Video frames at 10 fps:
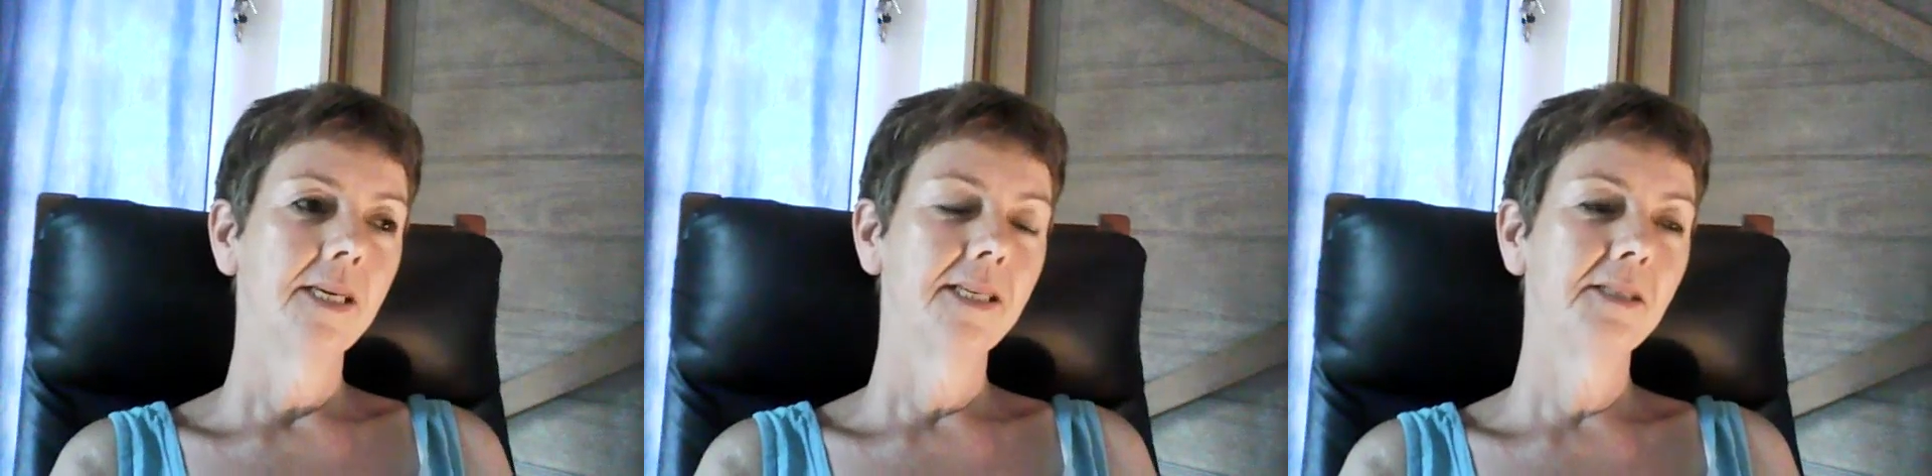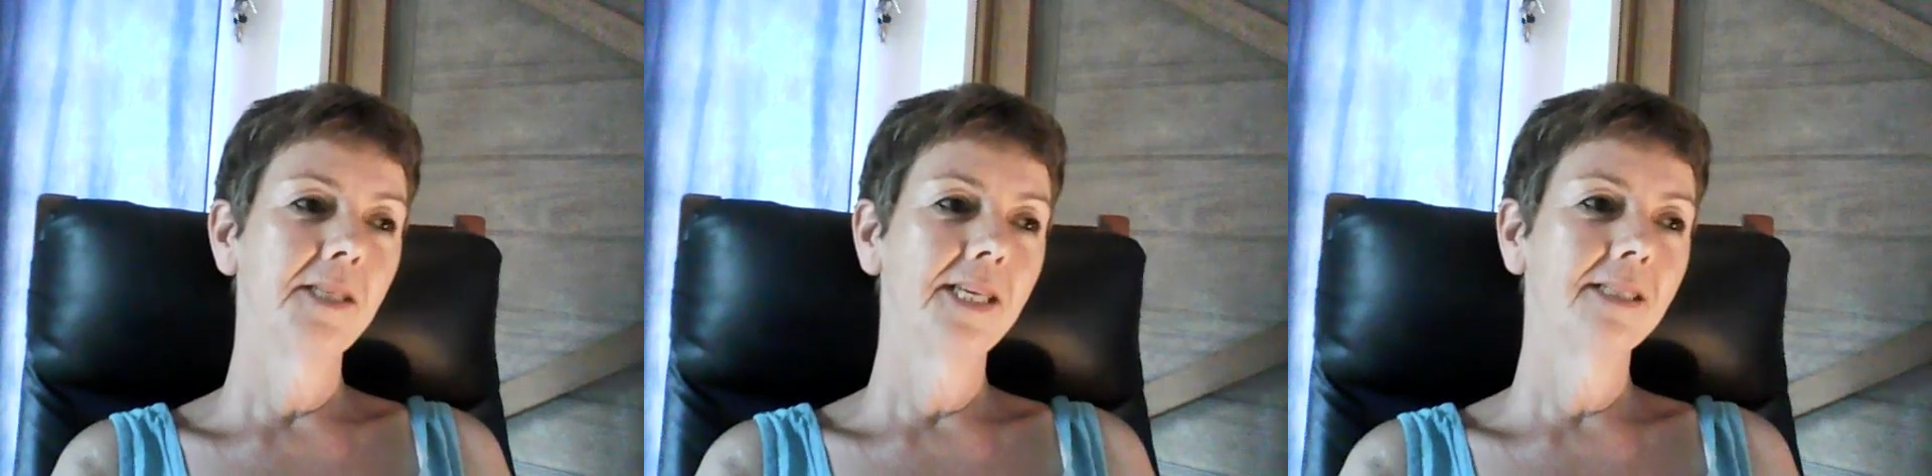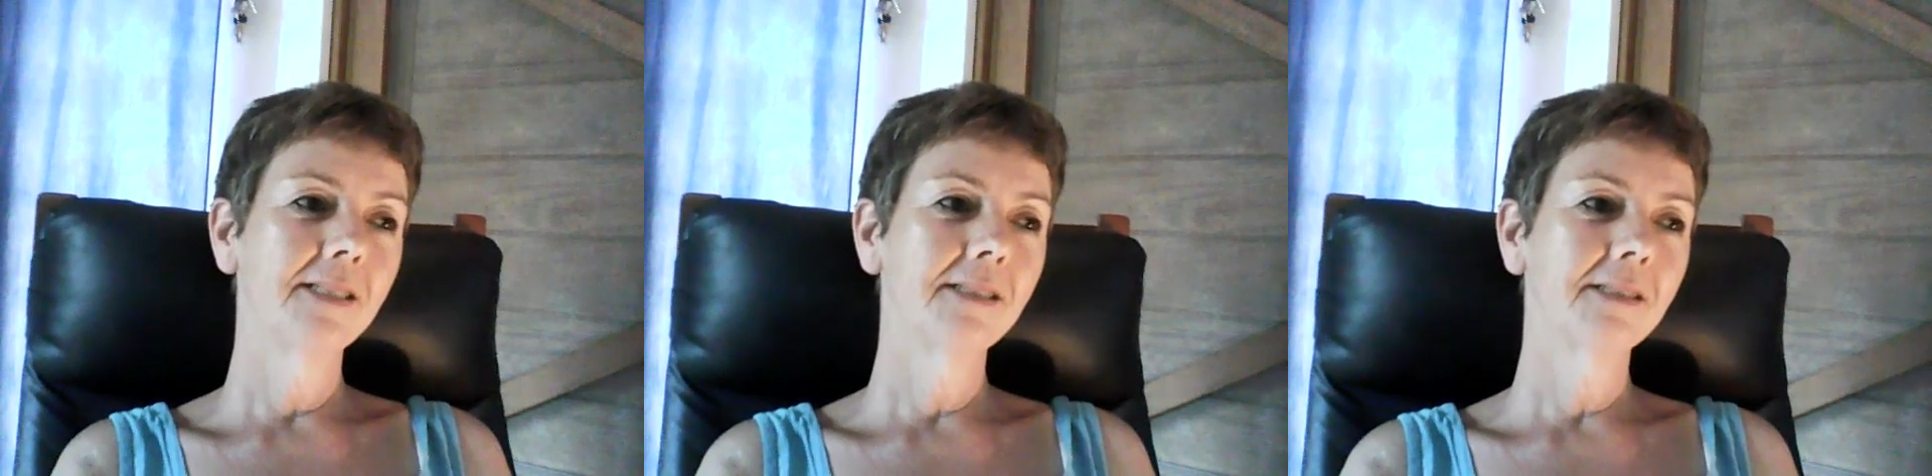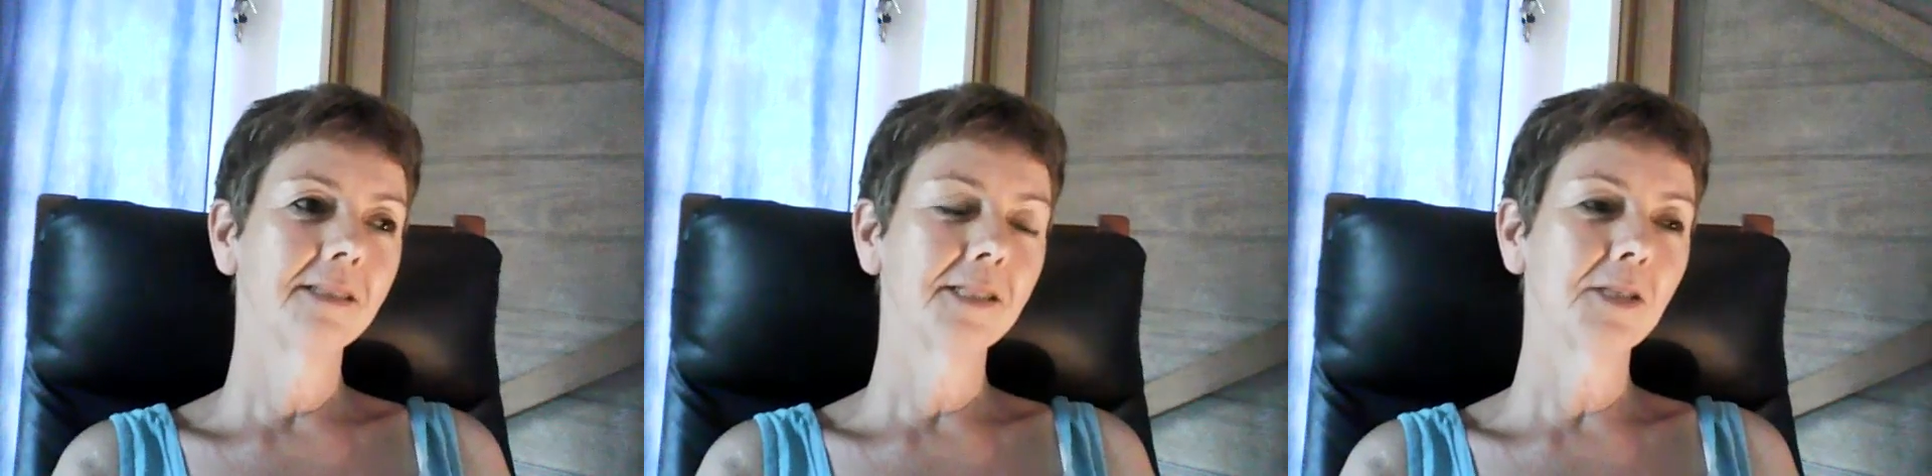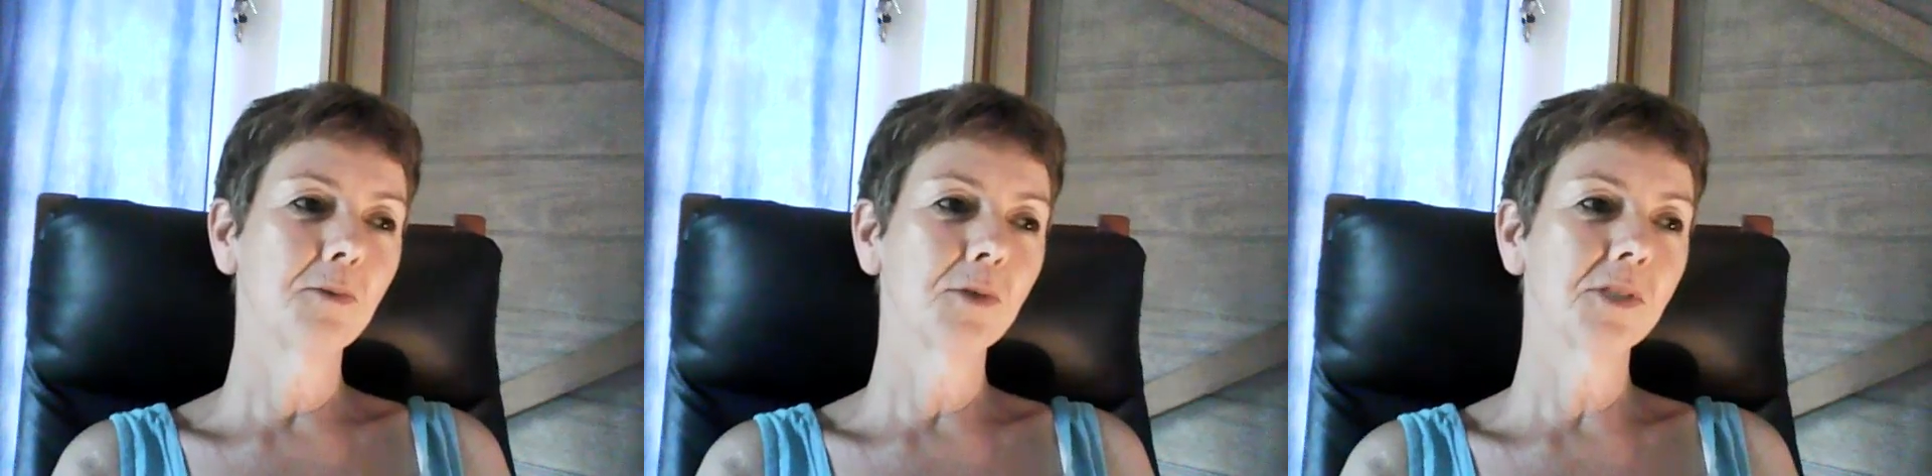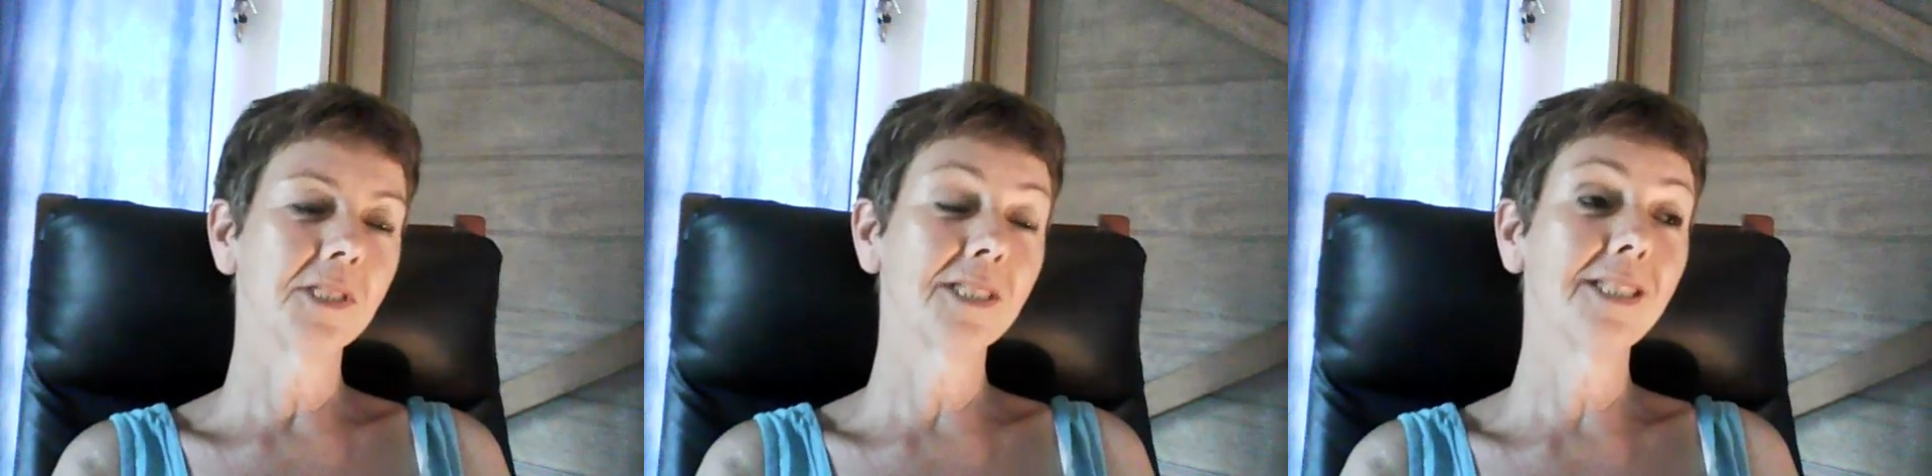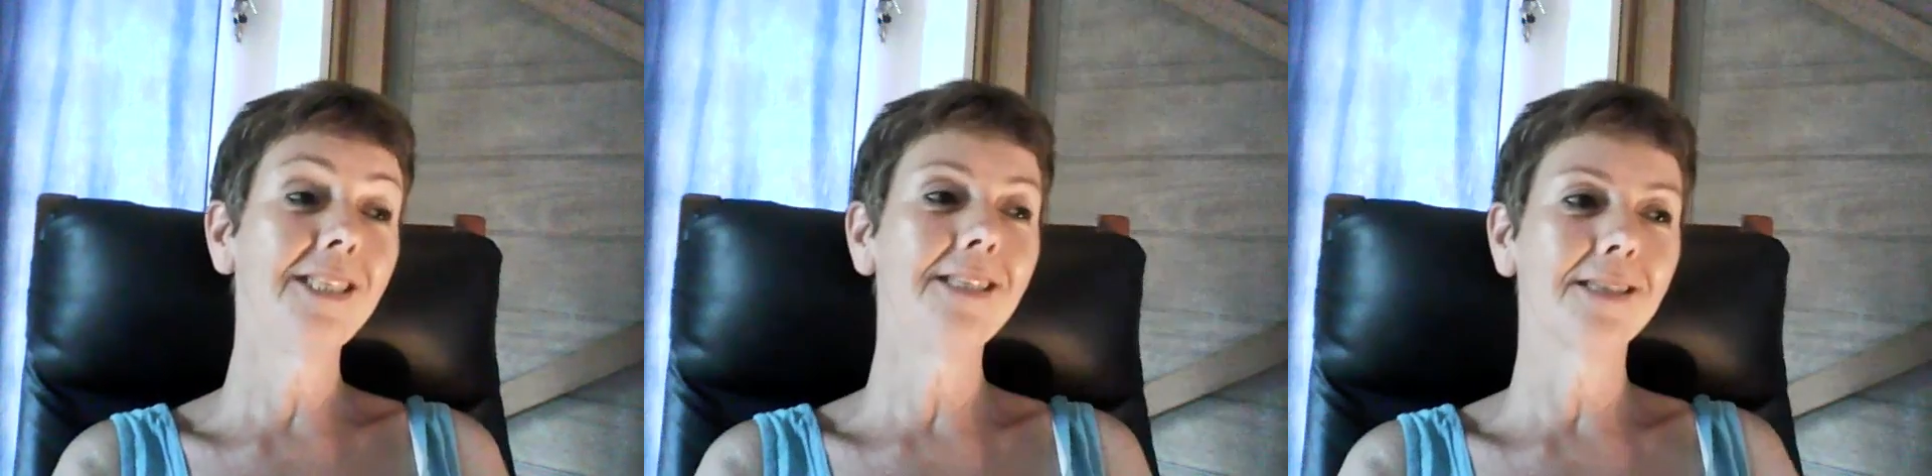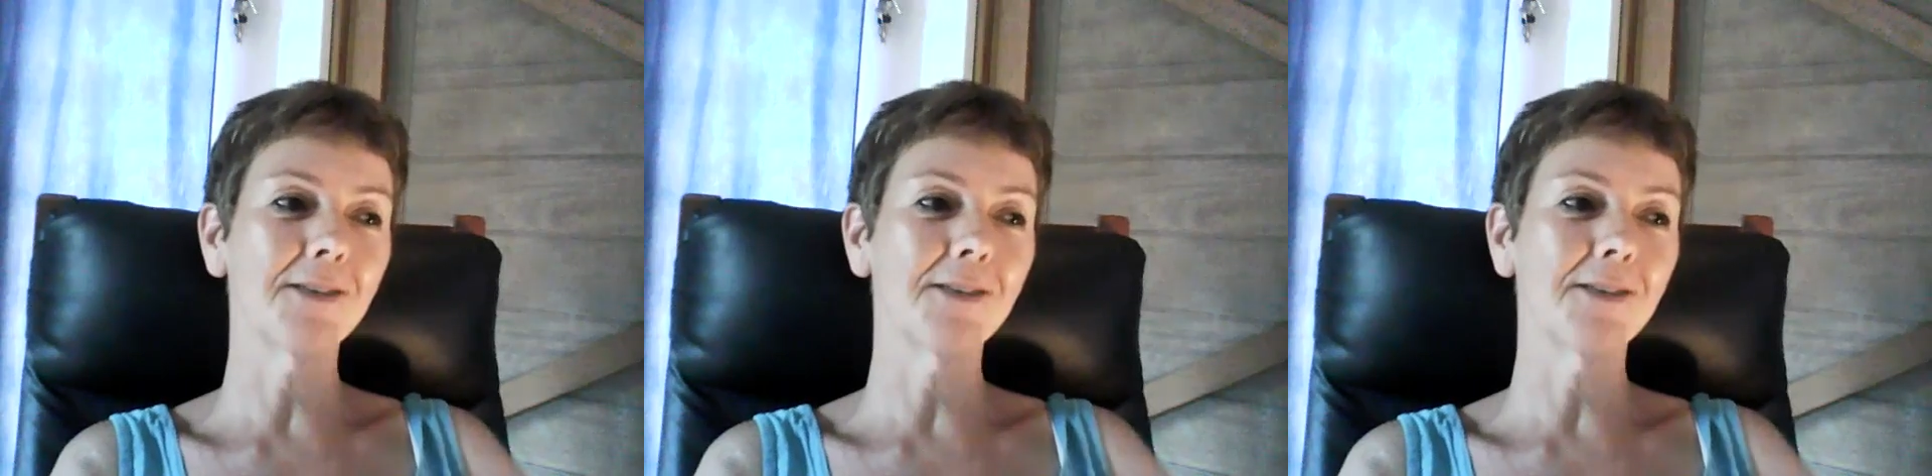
And then there was a seed